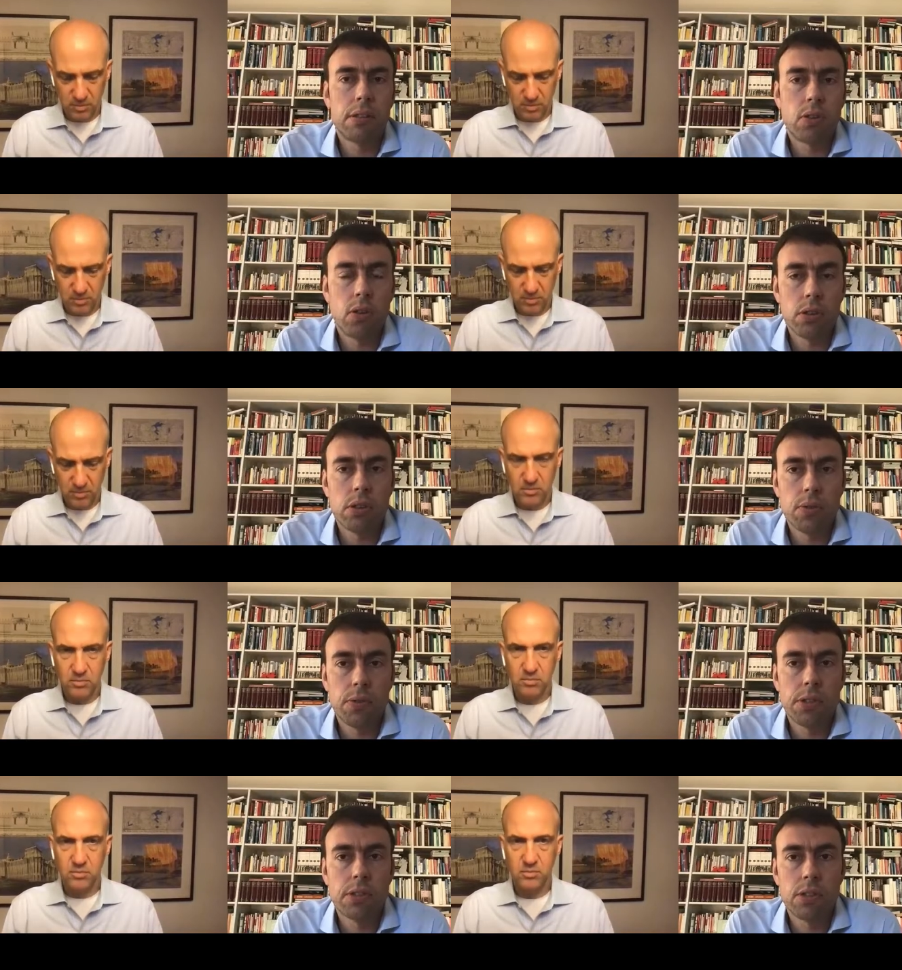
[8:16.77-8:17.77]

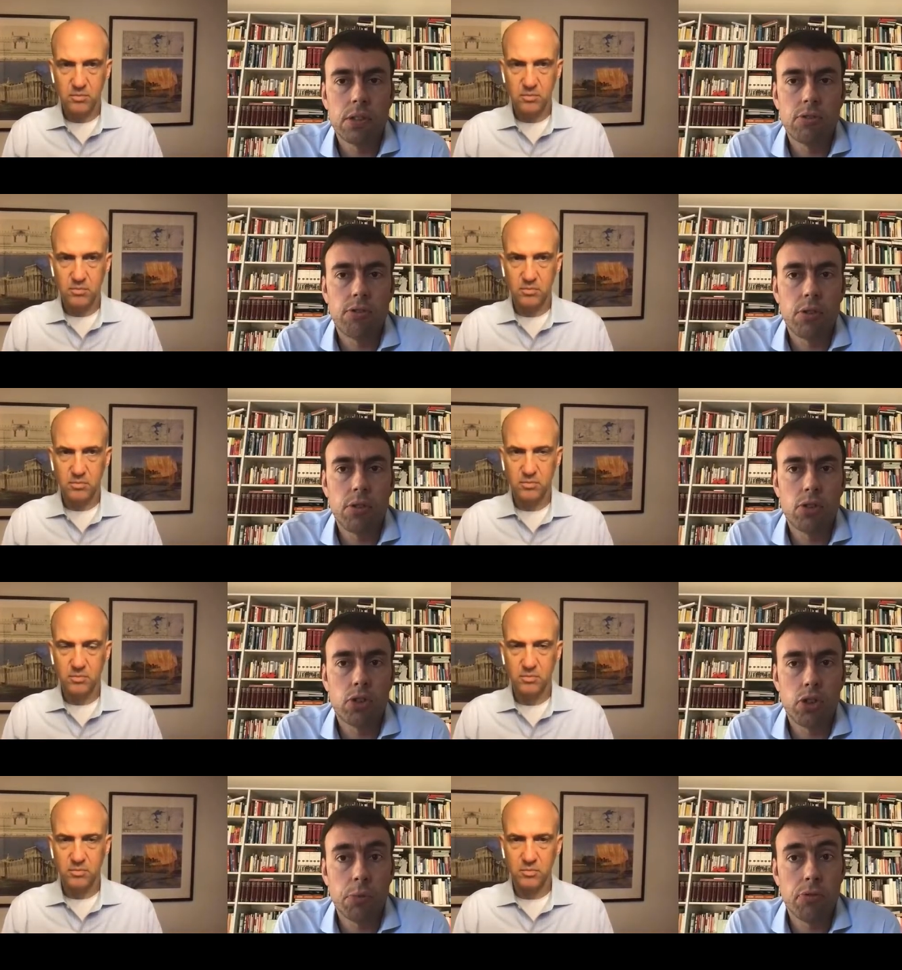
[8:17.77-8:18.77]
Speaker 1: consequences for
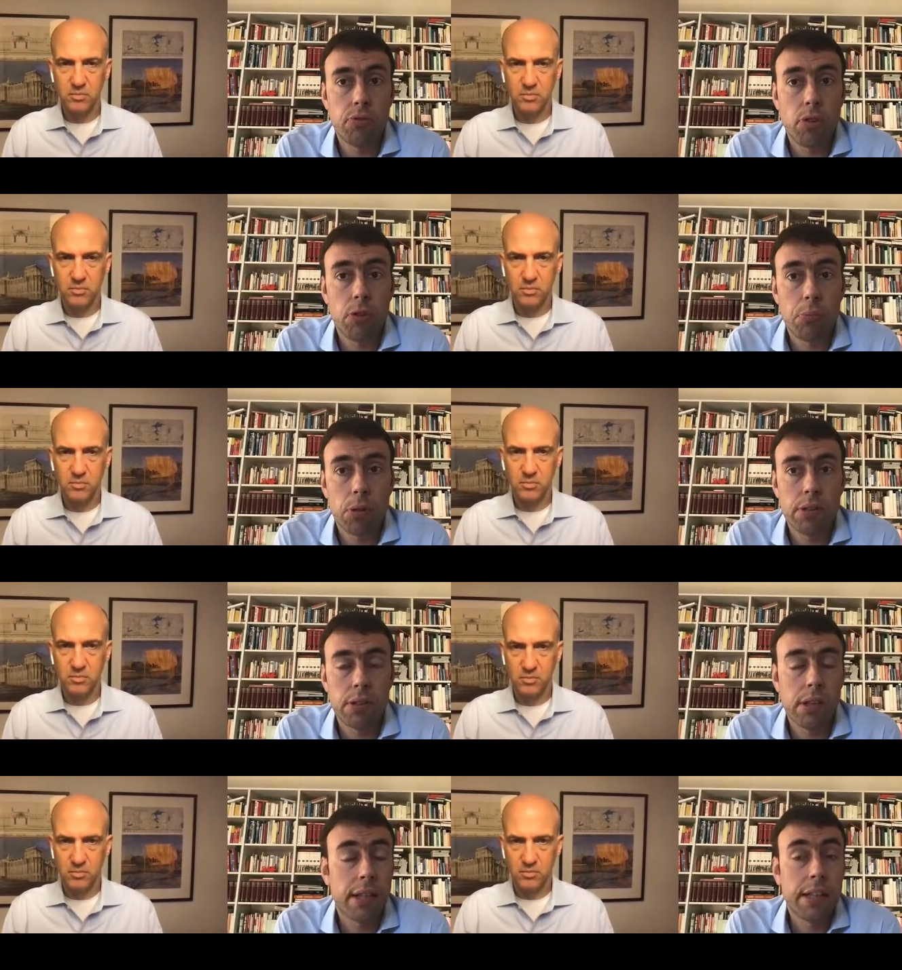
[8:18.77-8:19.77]
German foreign policy and
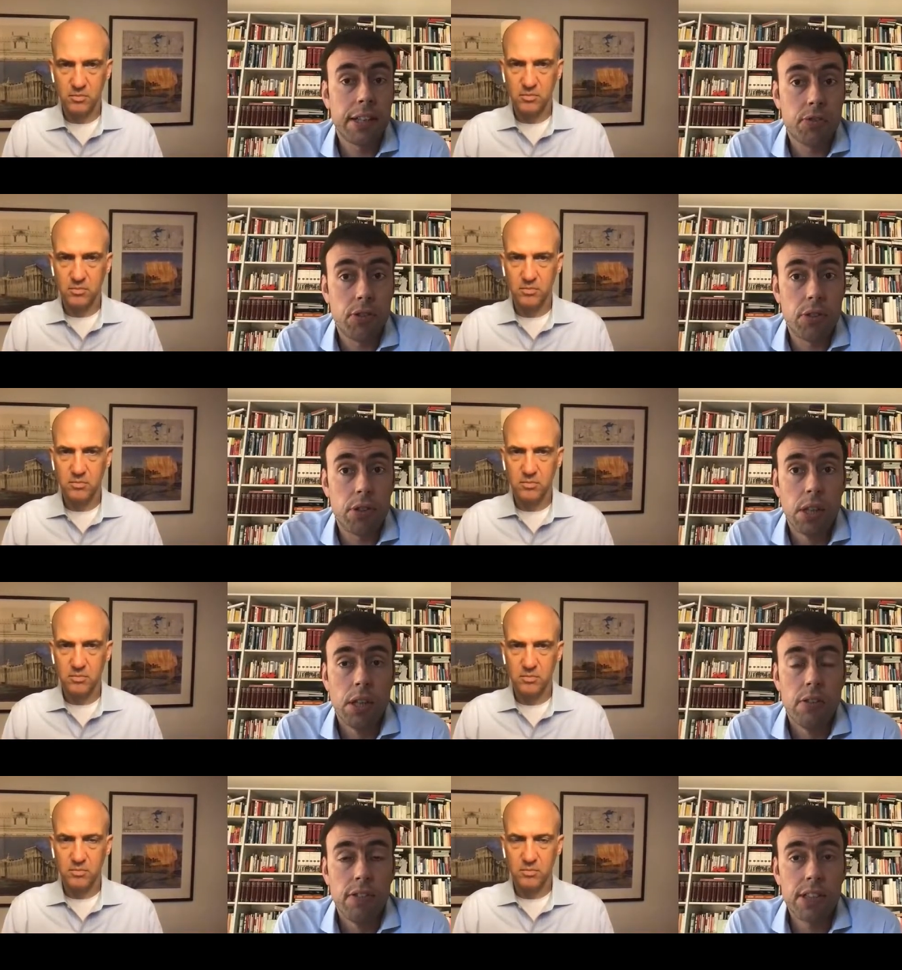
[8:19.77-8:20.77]
I guess for
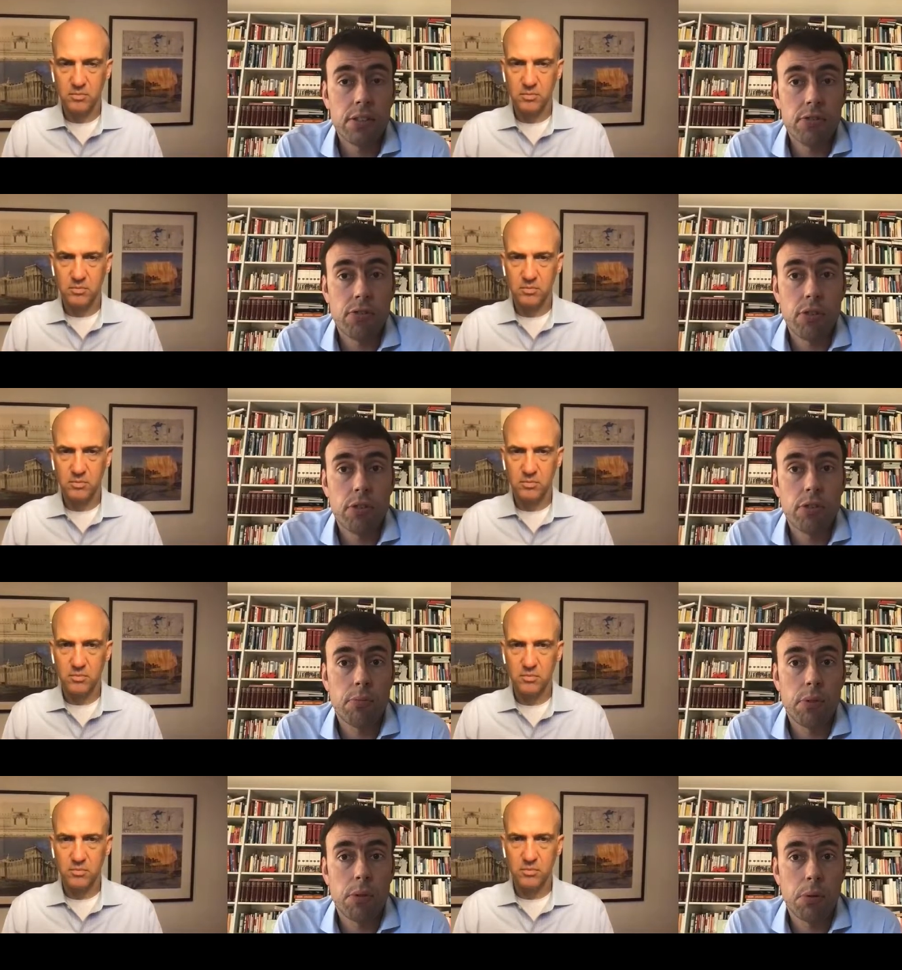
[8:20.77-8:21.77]
Western foreign
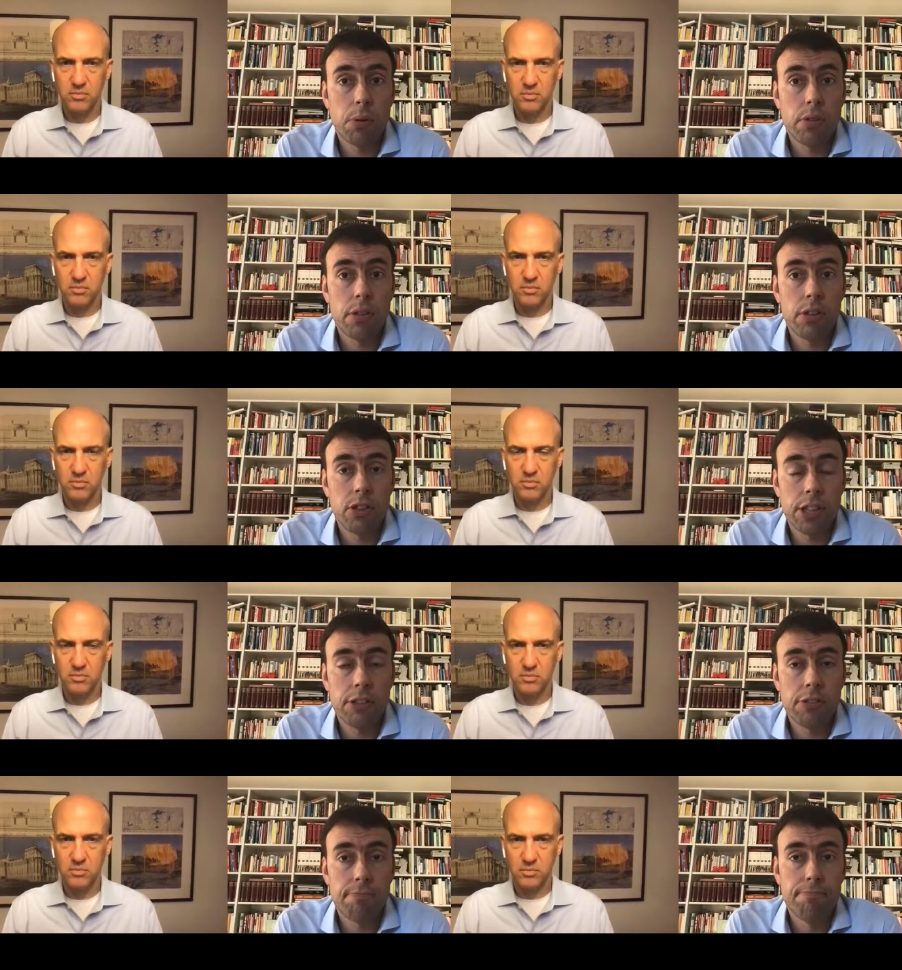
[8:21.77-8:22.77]
uh, policy in
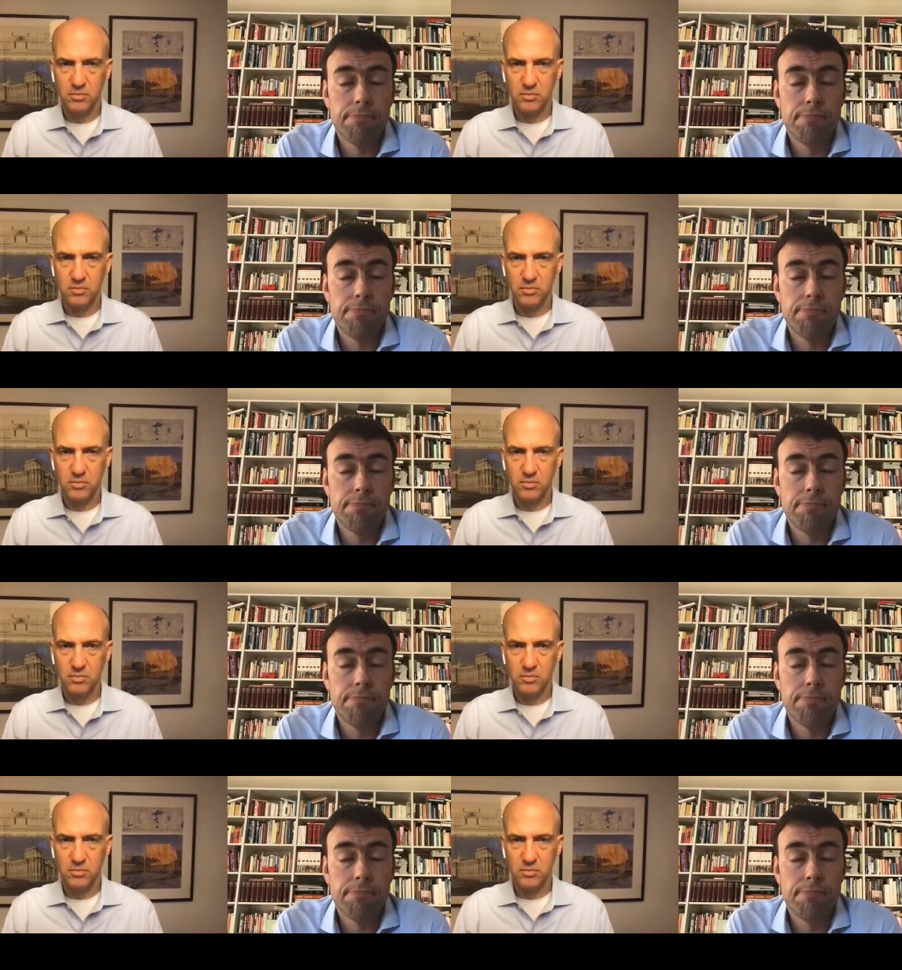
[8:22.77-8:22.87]
general.